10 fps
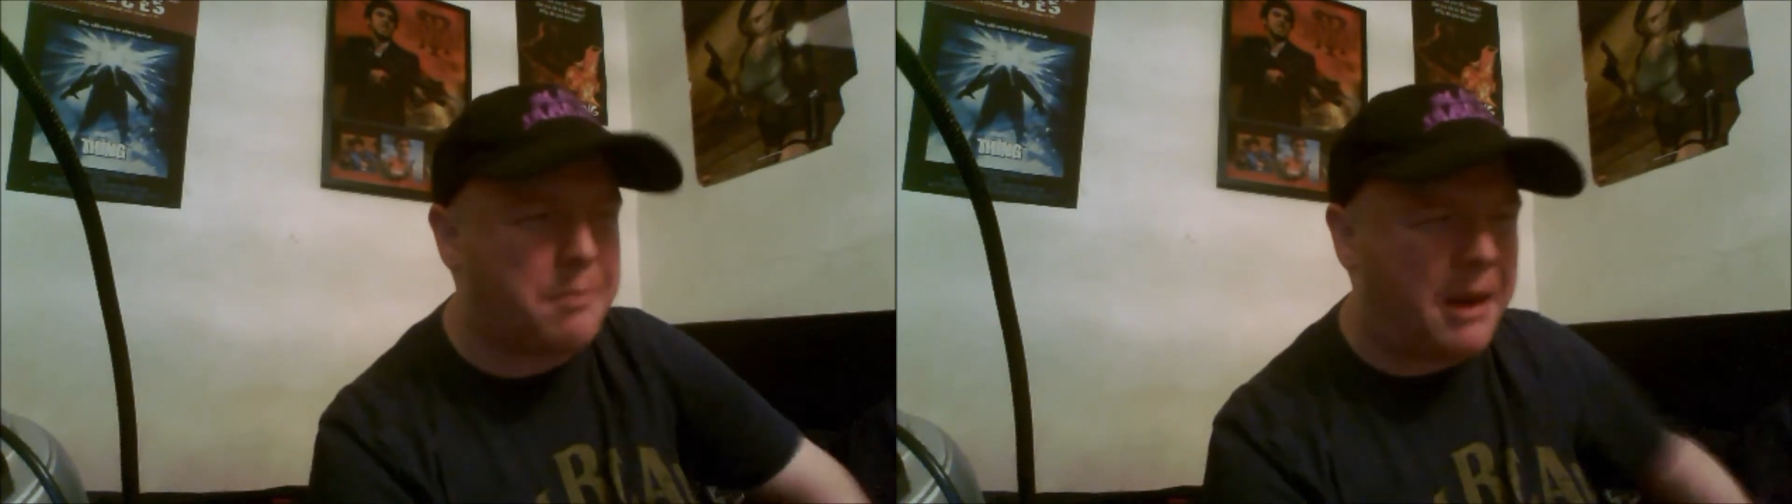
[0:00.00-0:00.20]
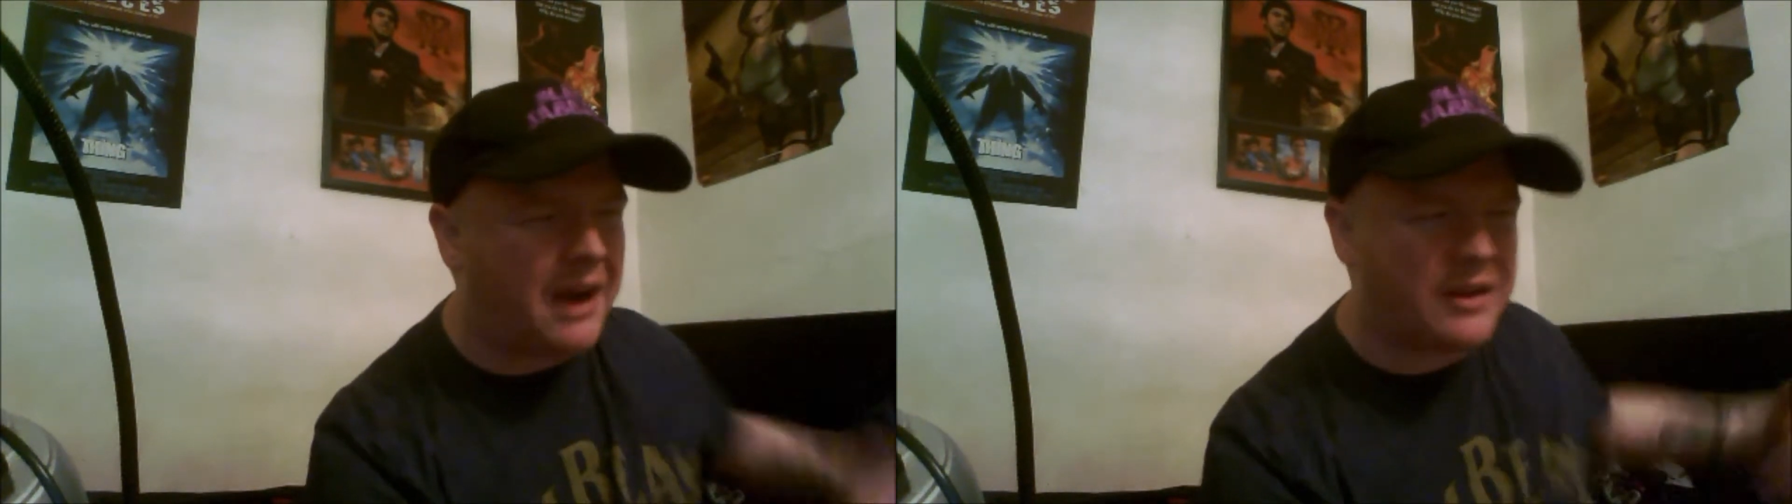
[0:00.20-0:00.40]

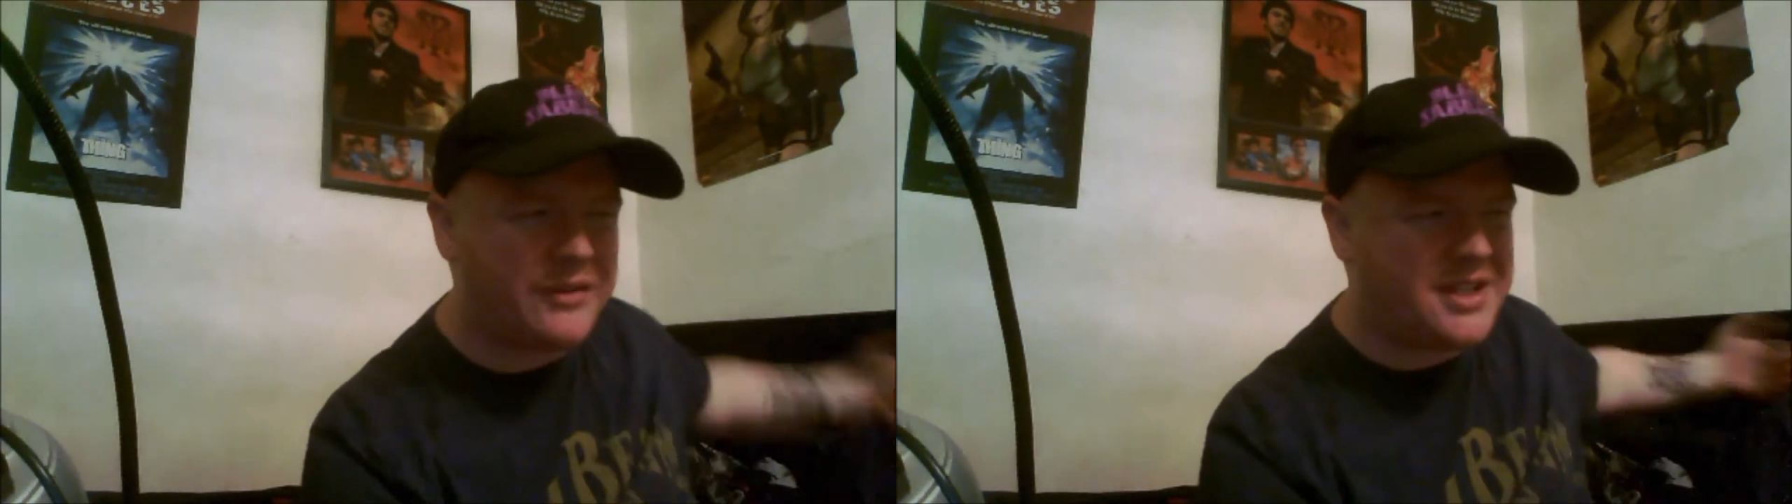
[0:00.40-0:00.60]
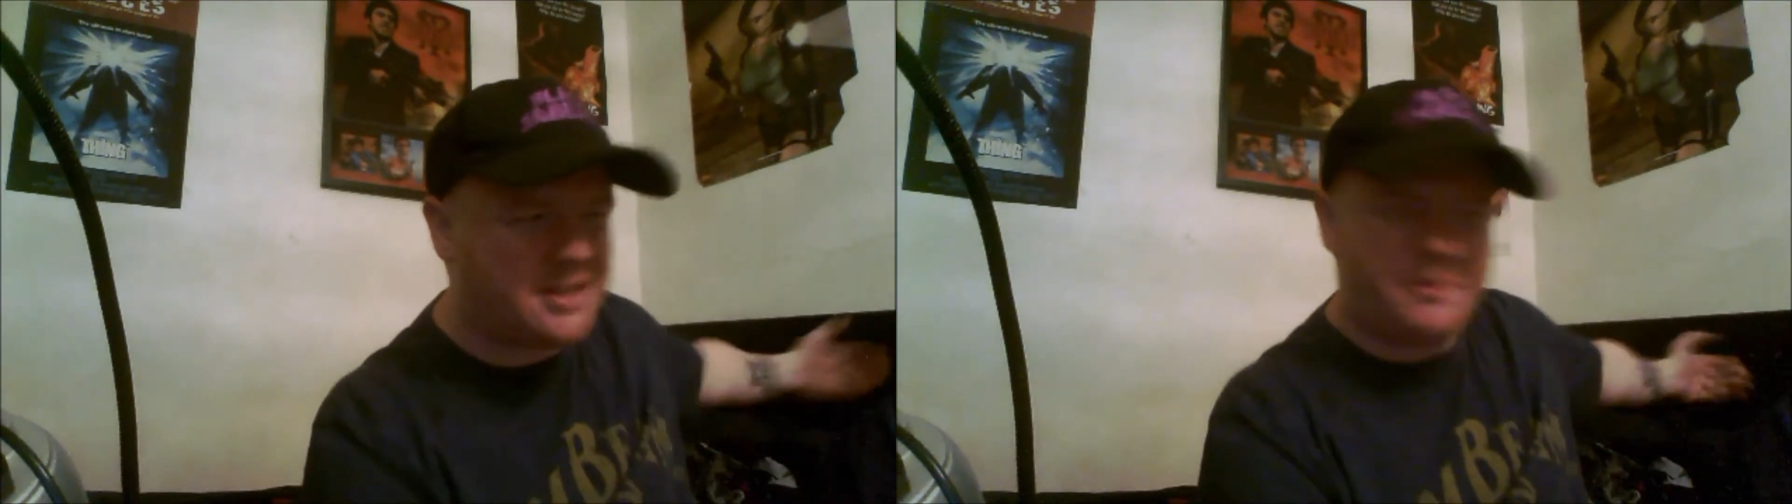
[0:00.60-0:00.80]
Is that
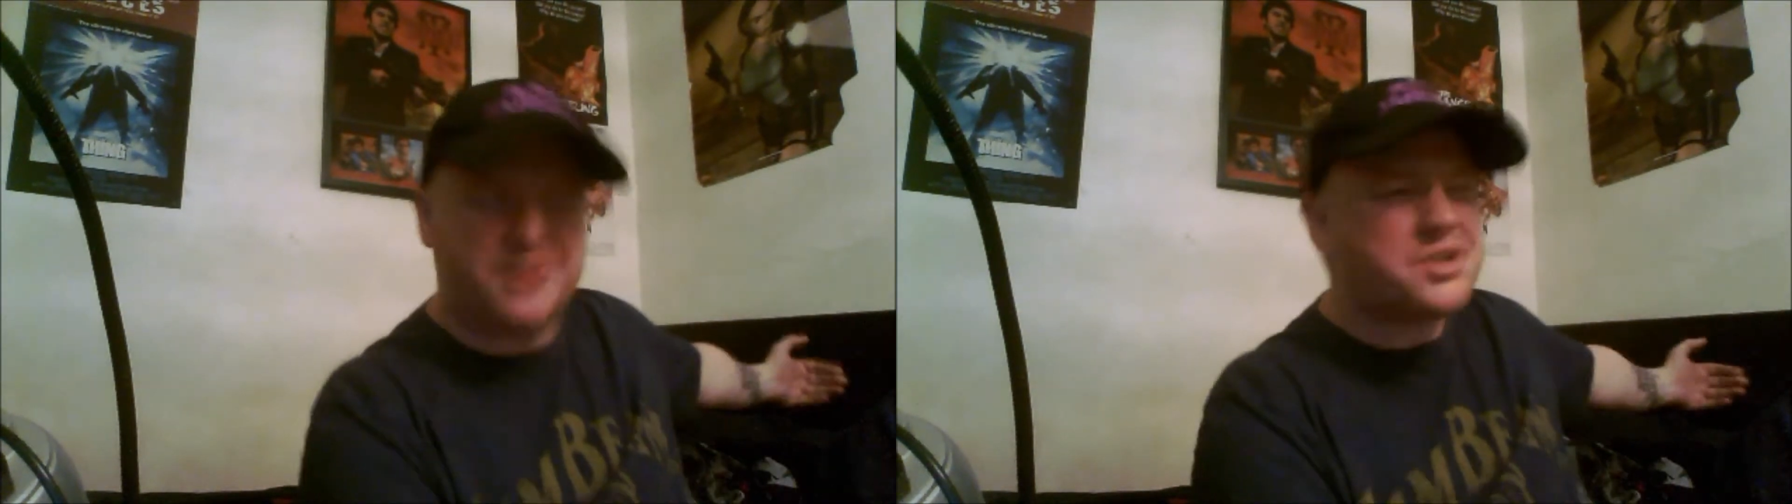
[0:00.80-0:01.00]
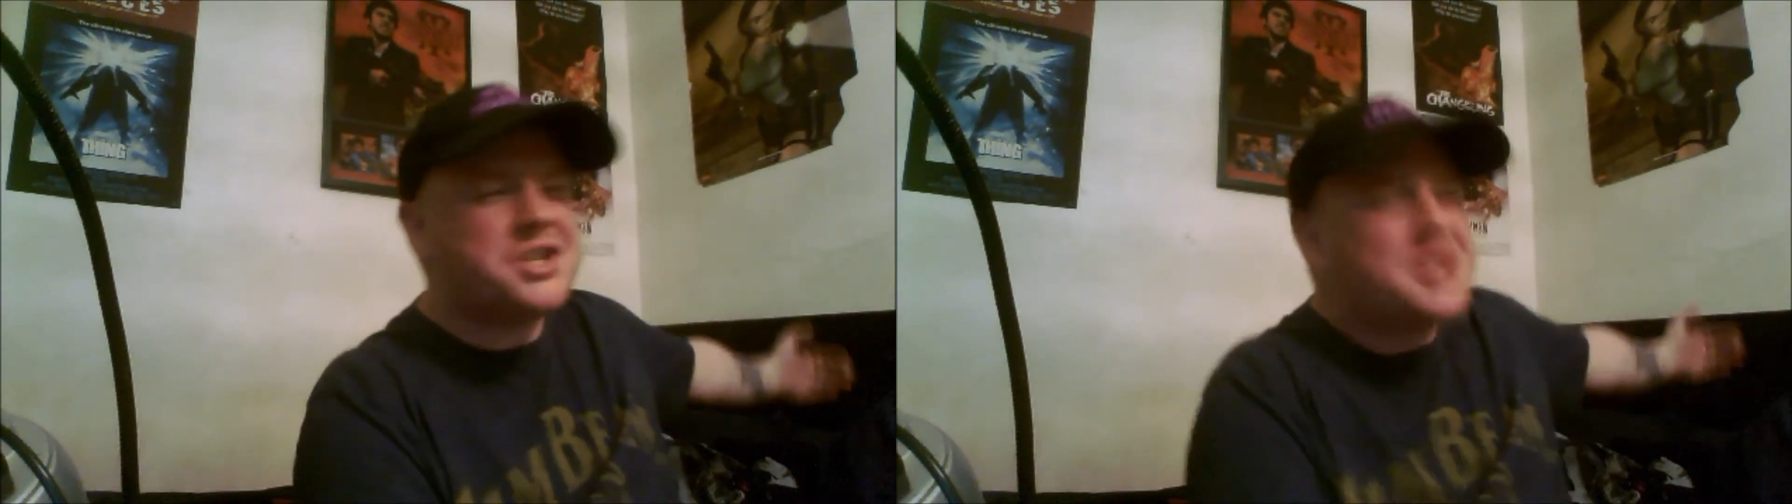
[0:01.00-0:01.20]
part of
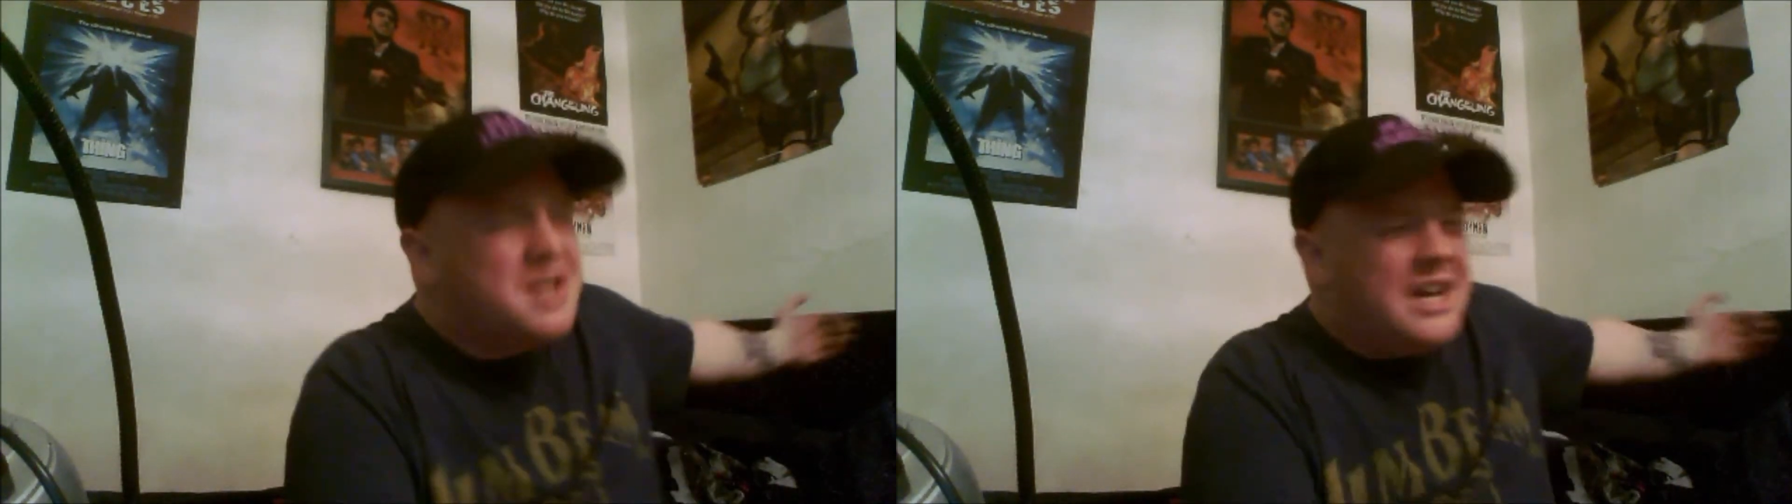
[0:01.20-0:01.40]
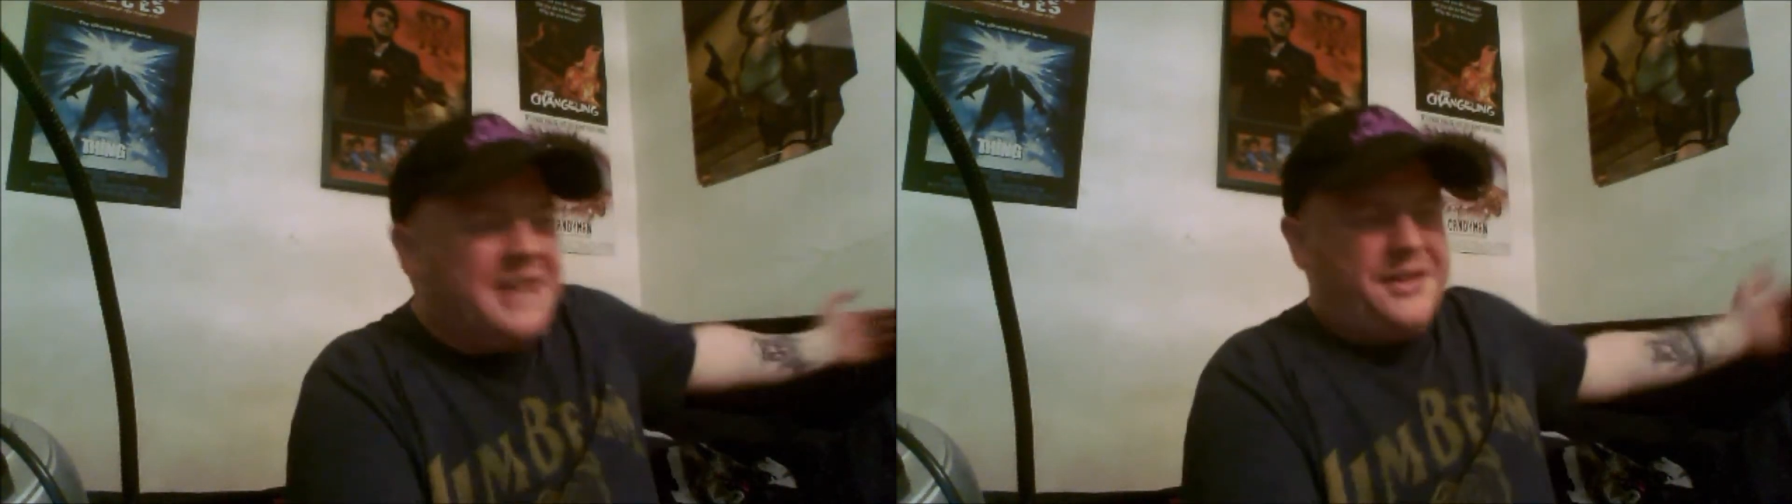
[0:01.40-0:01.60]
his abuse?